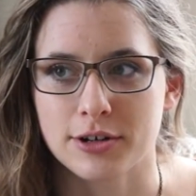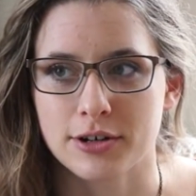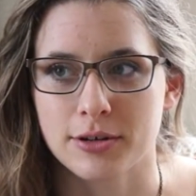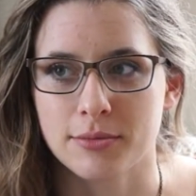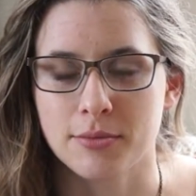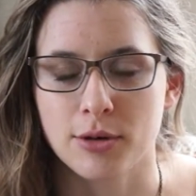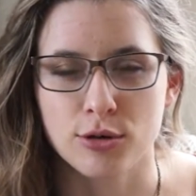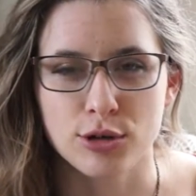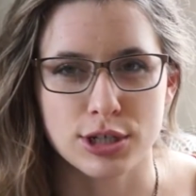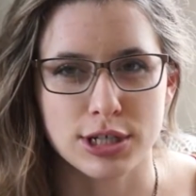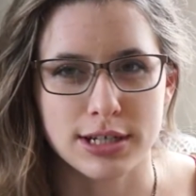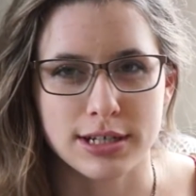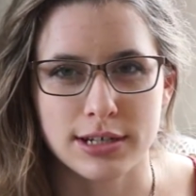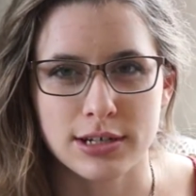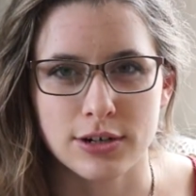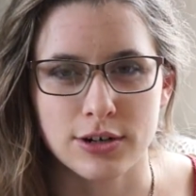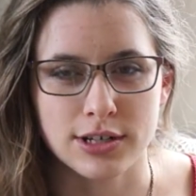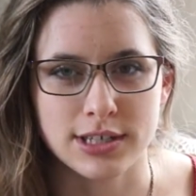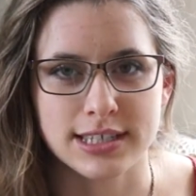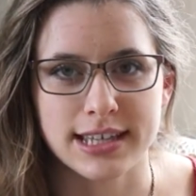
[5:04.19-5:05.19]
emotion
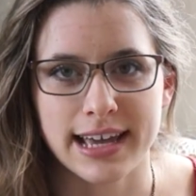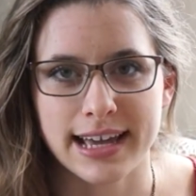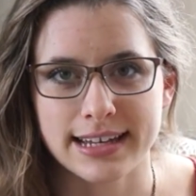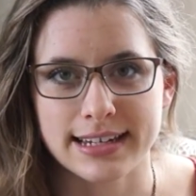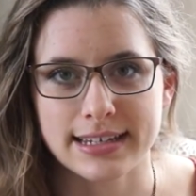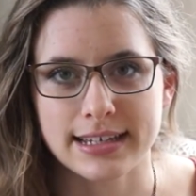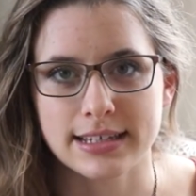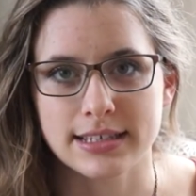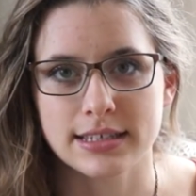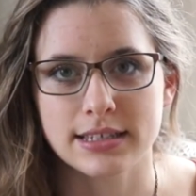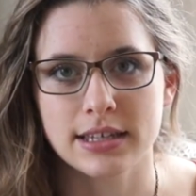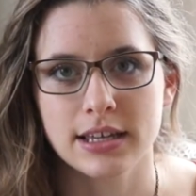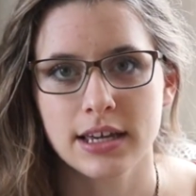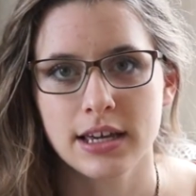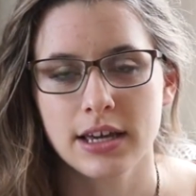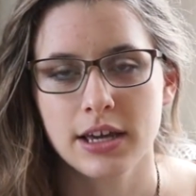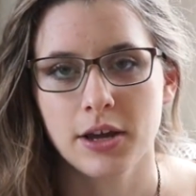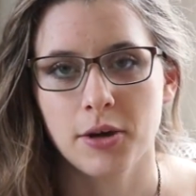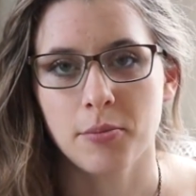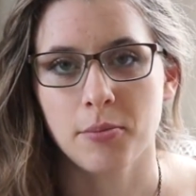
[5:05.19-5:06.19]
and her sadness
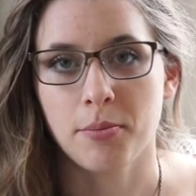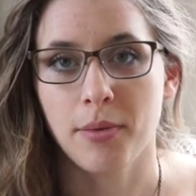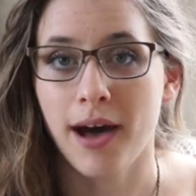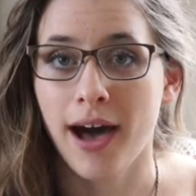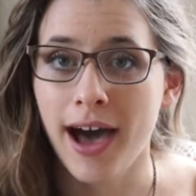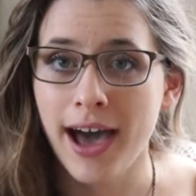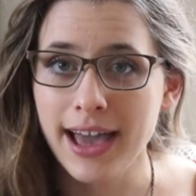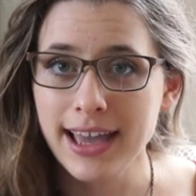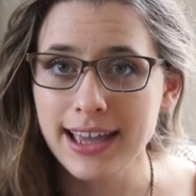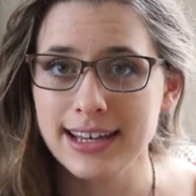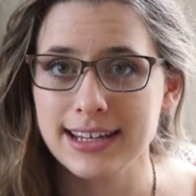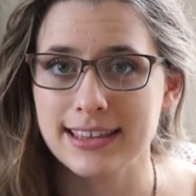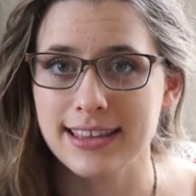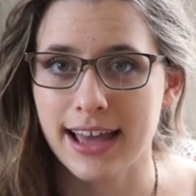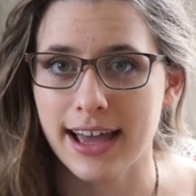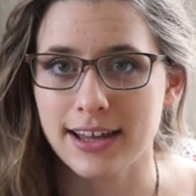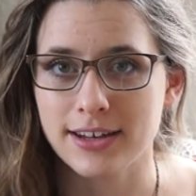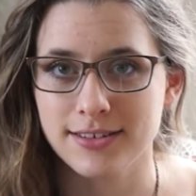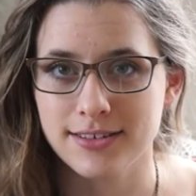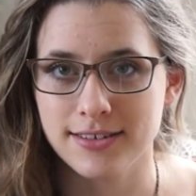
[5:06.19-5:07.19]
behind
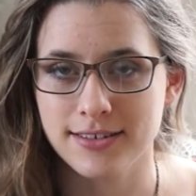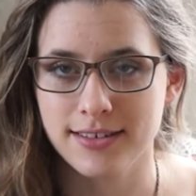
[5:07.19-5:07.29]
that,